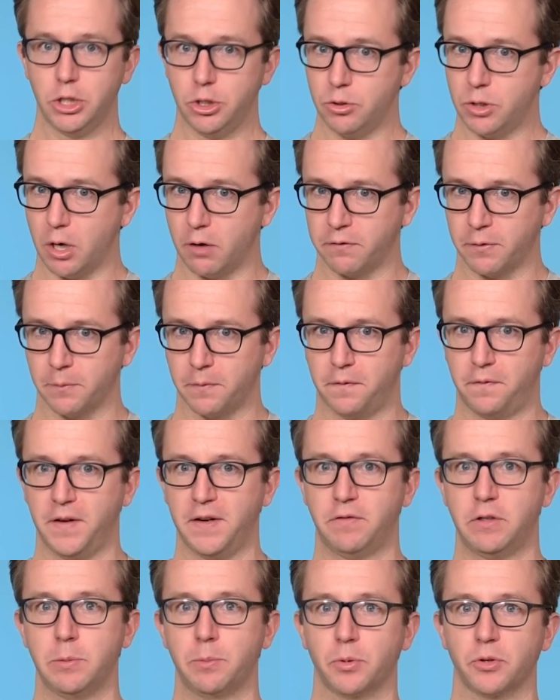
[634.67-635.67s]
You go from
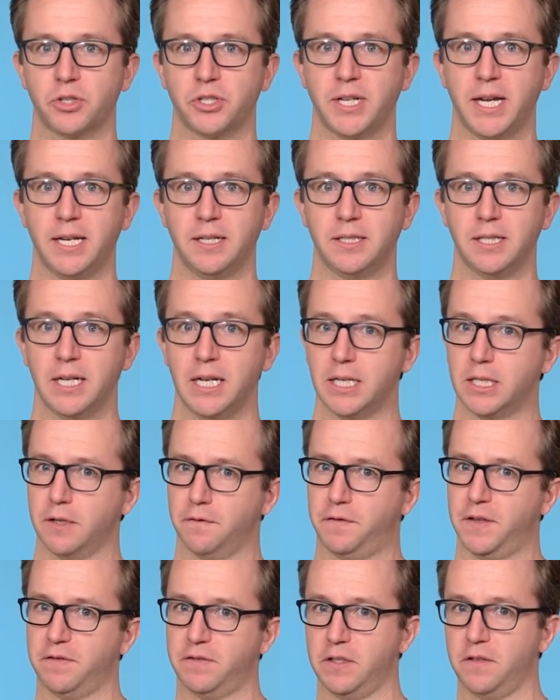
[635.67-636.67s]
50% to
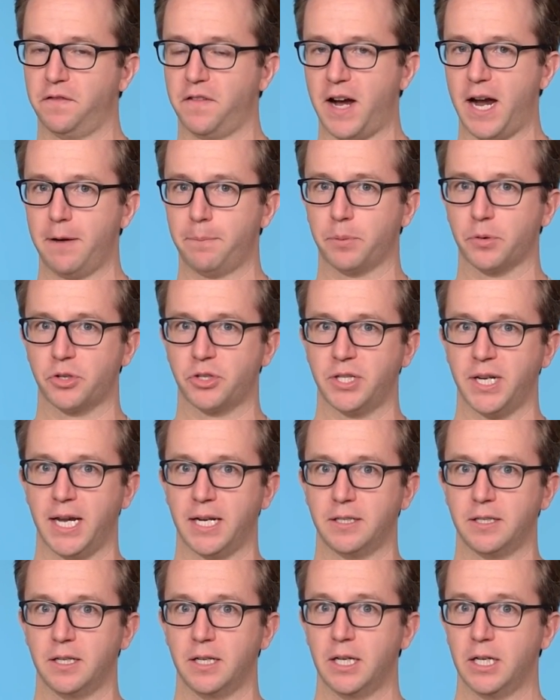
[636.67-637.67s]

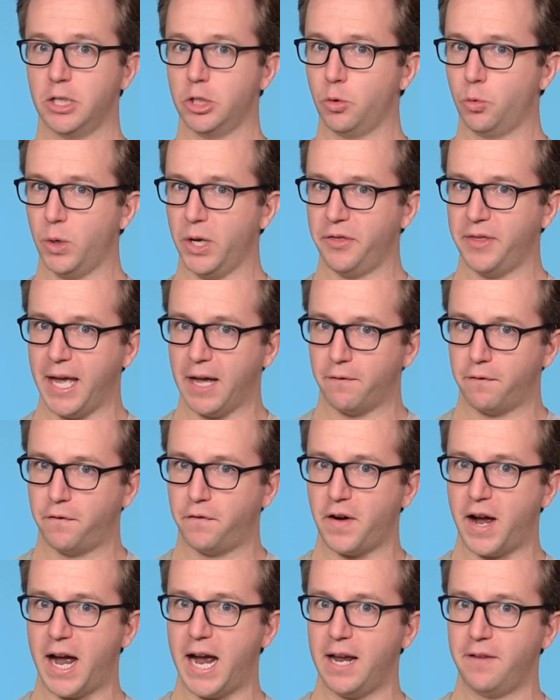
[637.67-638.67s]
55%, you win that
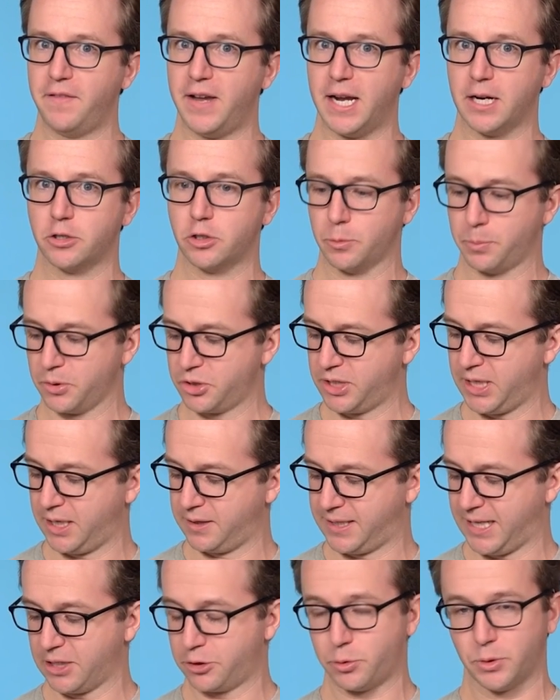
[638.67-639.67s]
5 extra percent,
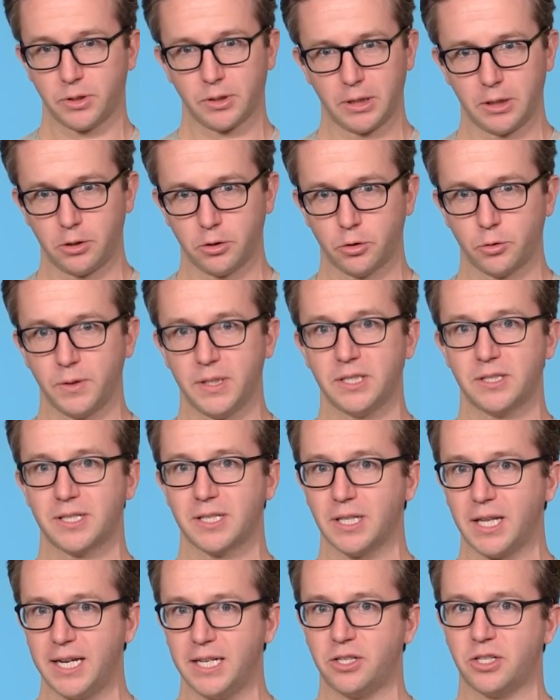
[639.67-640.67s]
that's what the little green
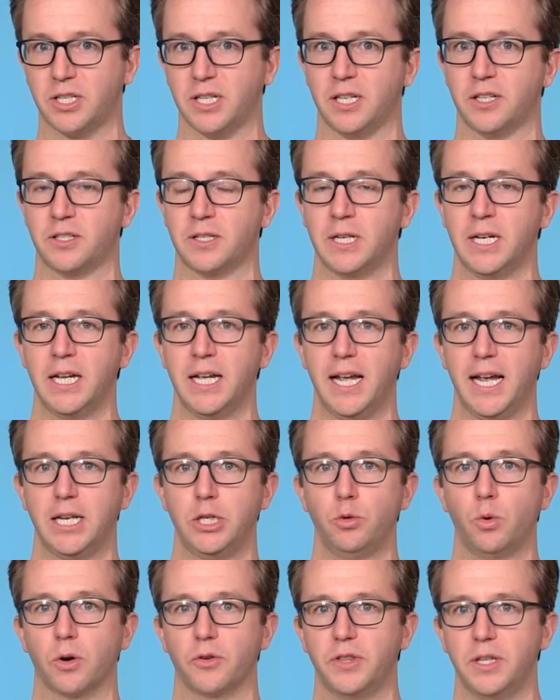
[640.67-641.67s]
slice is, and
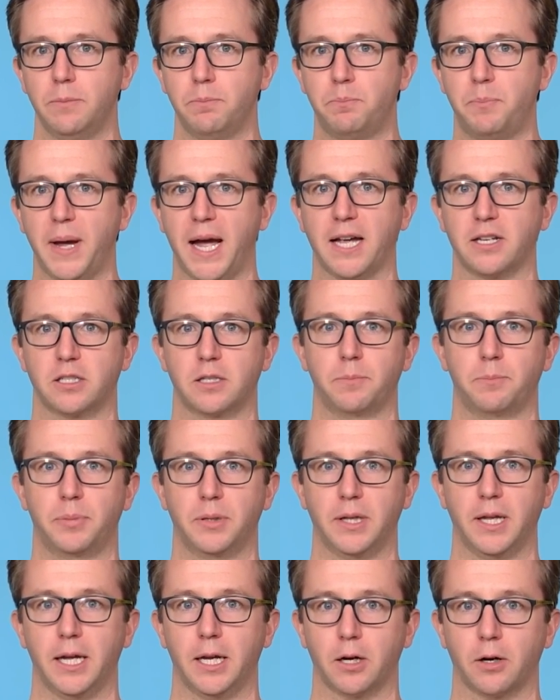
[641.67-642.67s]
you are the best
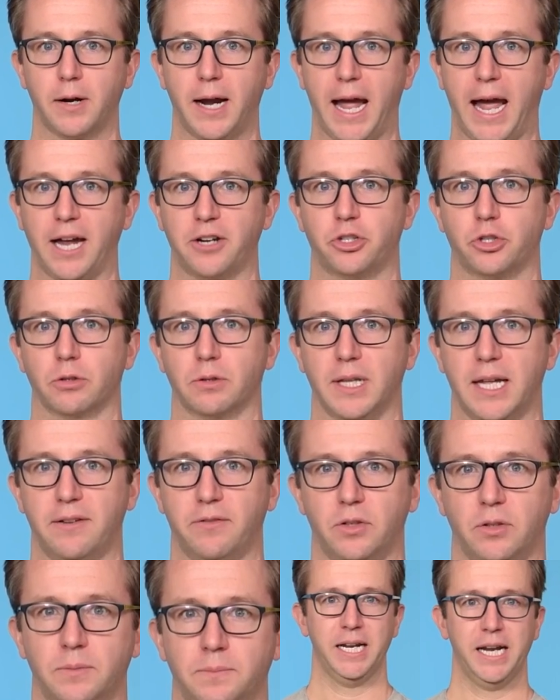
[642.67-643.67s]
player at your
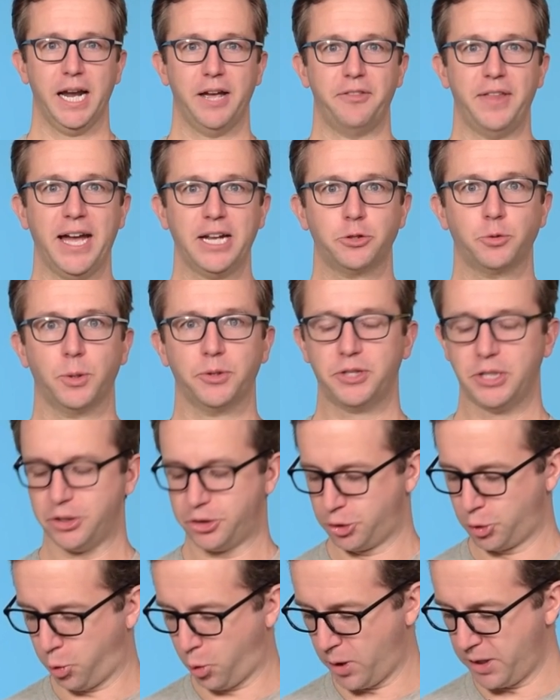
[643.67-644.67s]
level. And that's what these
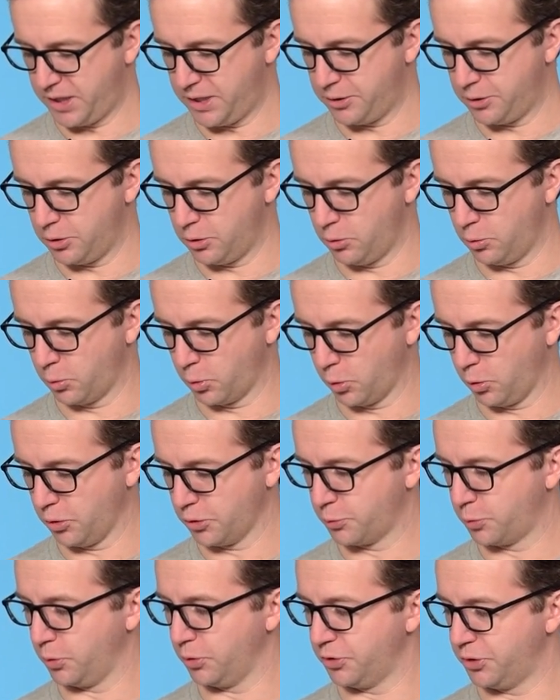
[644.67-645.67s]
20 new
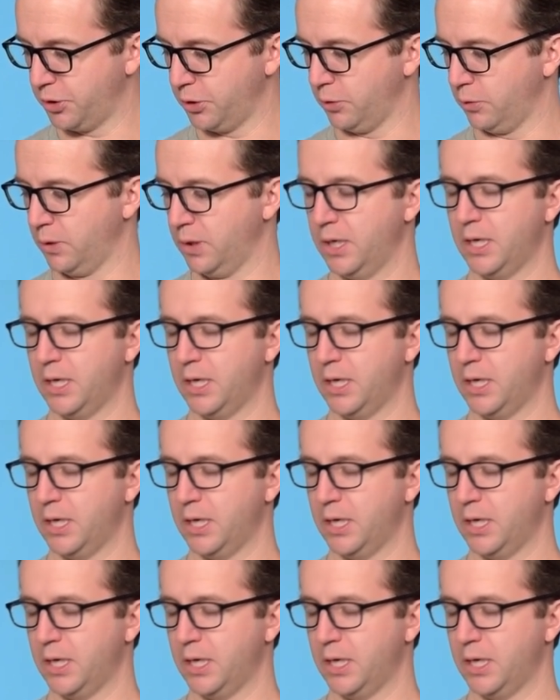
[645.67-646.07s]
rules will do.